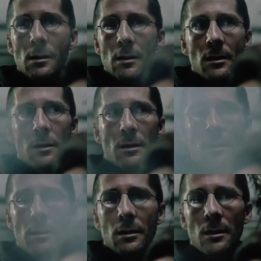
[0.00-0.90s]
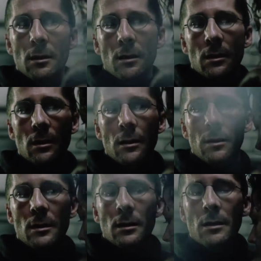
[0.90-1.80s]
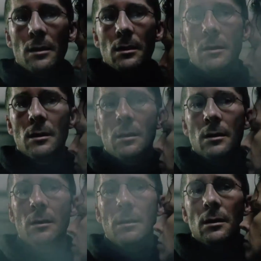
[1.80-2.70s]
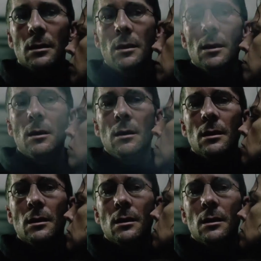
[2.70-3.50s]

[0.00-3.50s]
No one is speaking in this clip.